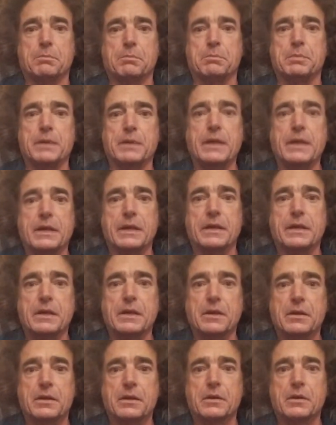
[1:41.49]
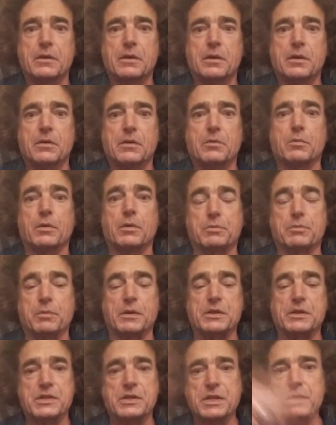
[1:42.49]
B was
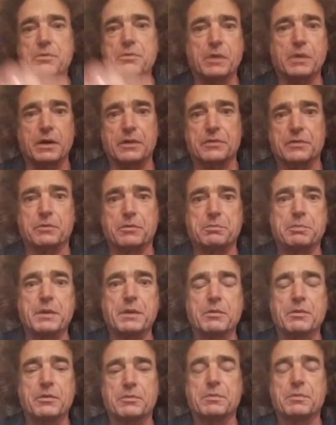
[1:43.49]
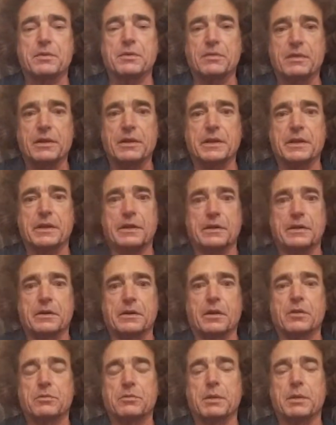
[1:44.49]
what G was. So B was Mixolydian, and
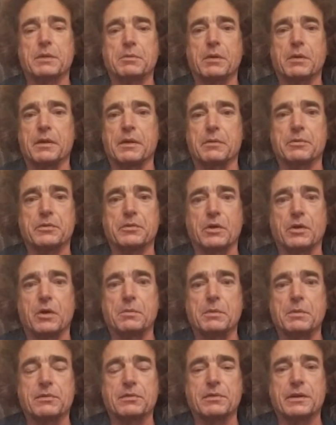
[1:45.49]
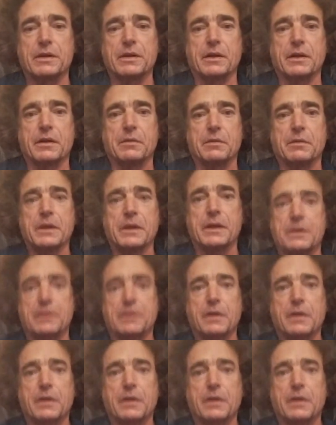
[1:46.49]
I'll explain why that was called Mixolydian in a minute.